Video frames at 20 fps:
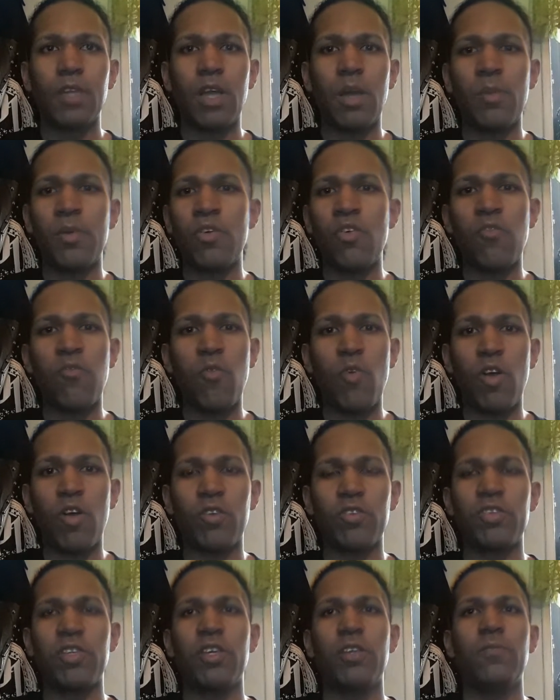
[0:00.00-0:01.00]
I'm gonna go four
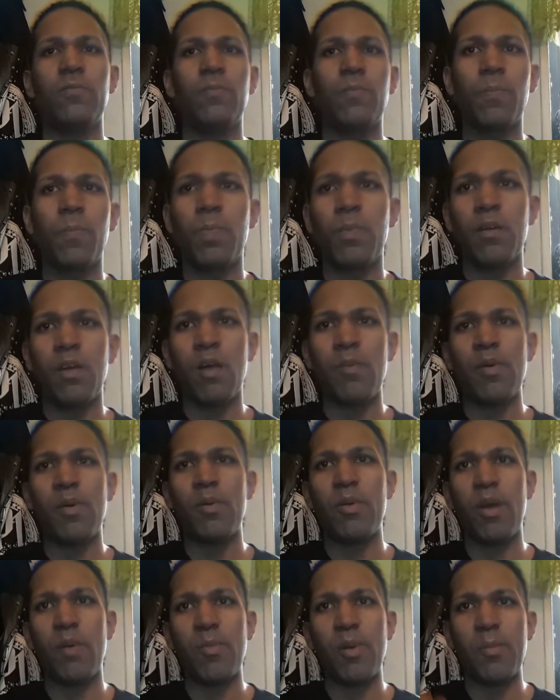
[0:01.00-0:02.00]
out of ten. I'm
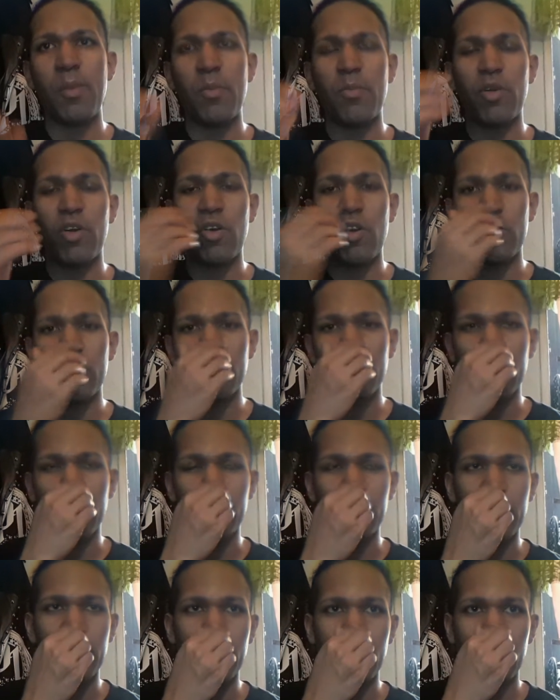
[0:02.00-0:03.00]
on I'm on my bro heart
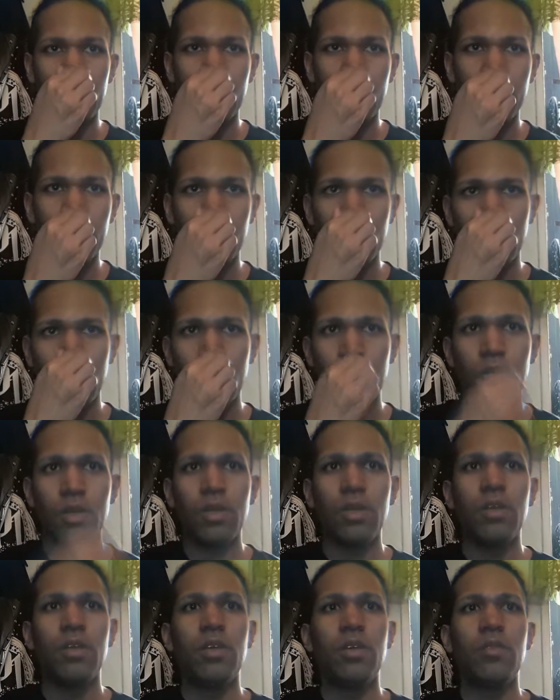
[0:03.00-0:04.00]
shit there.
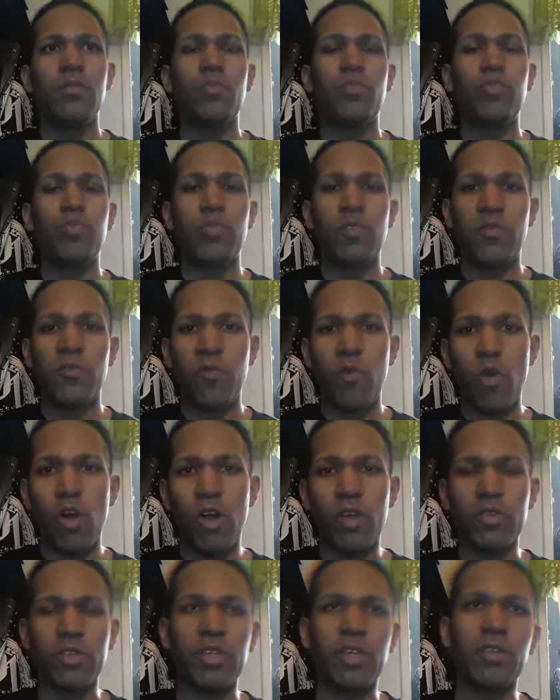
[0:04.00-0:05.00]
Four
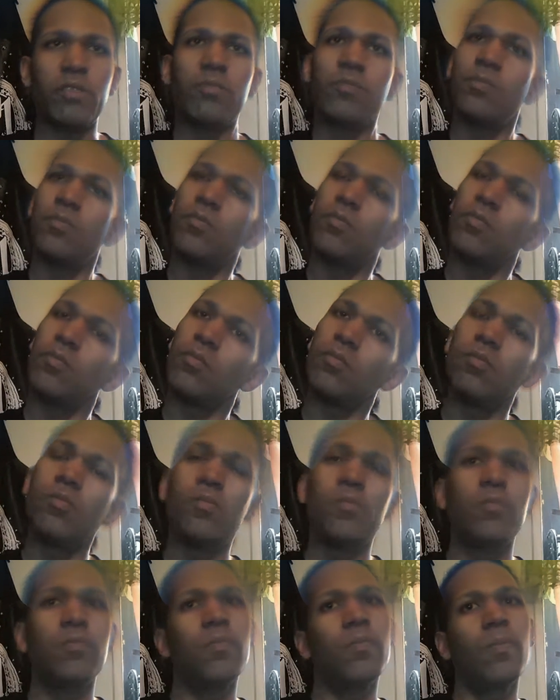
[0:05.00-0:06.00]
out of ten.
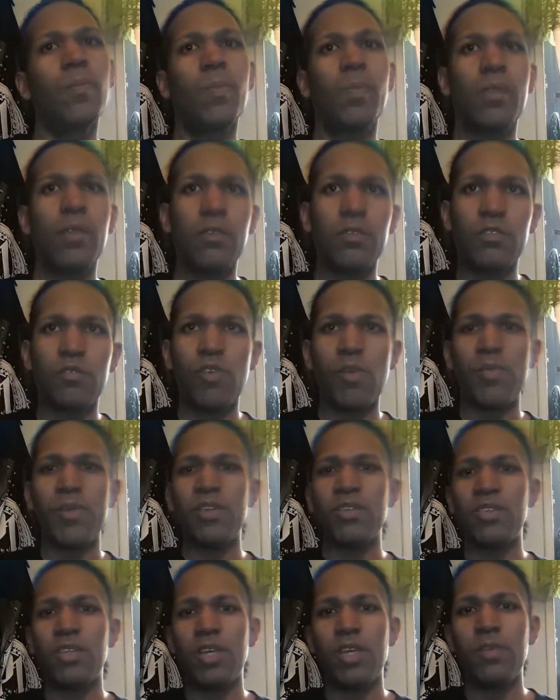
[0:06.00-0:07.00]
So that
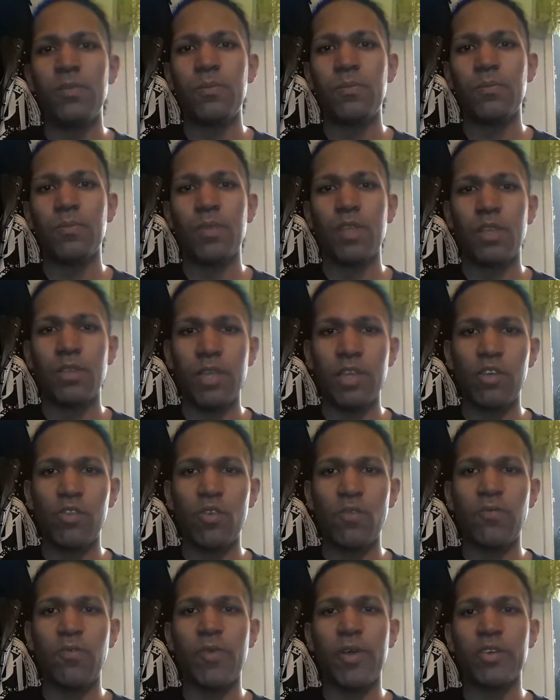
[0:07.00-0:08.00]
being said, thank
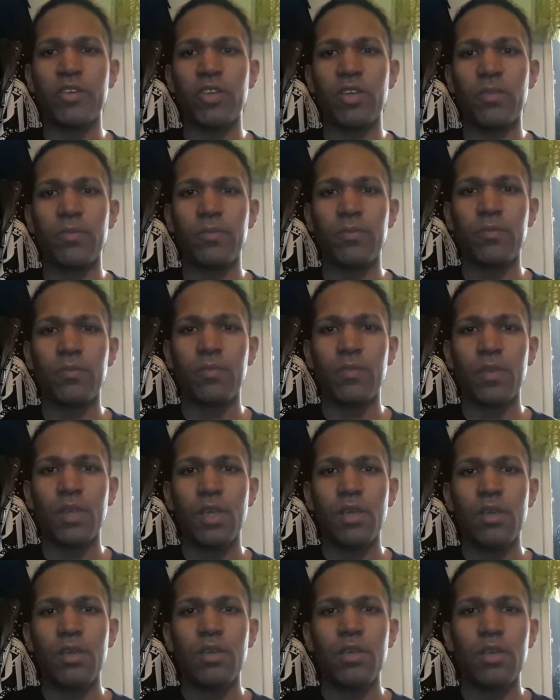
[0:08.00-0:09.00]
you all for watching.
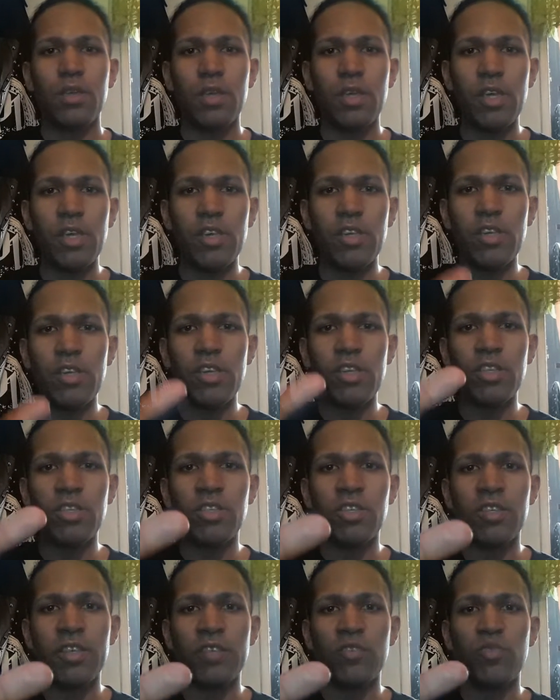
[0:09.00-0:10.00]
It's
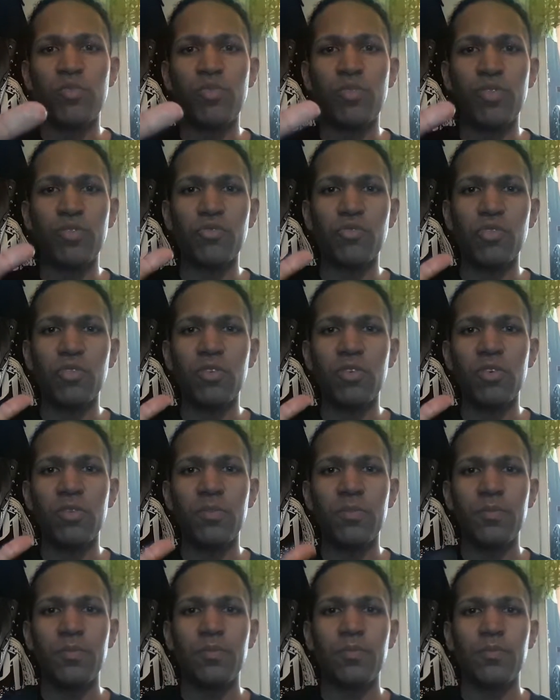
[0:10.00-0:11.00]
the Natural Born Thriller,
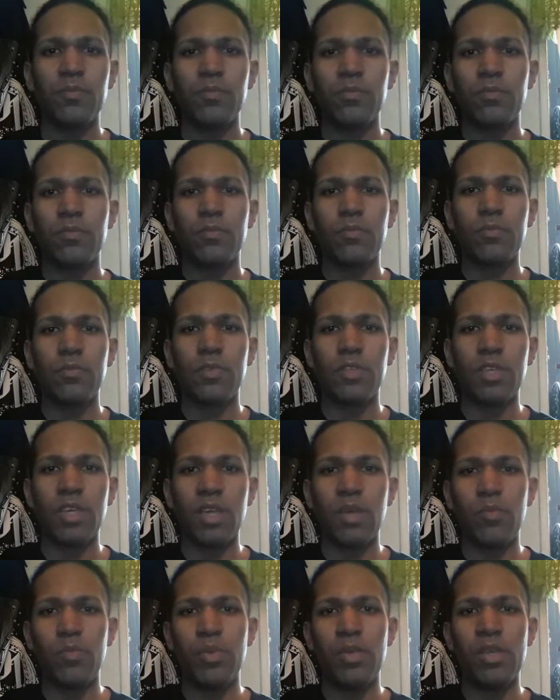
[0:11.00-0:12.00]

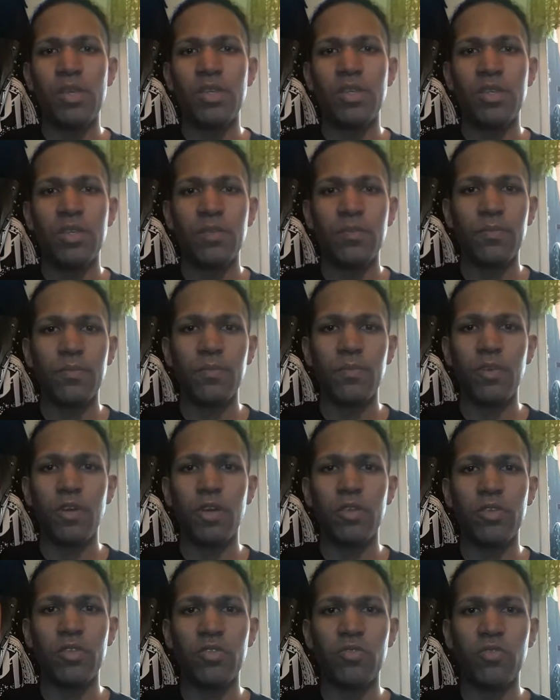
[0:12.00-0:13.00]
saying peace
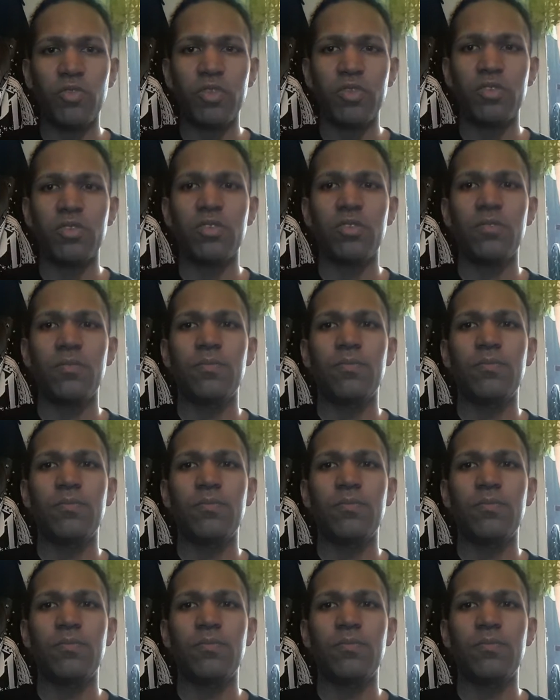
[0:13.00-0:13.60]
on the streets.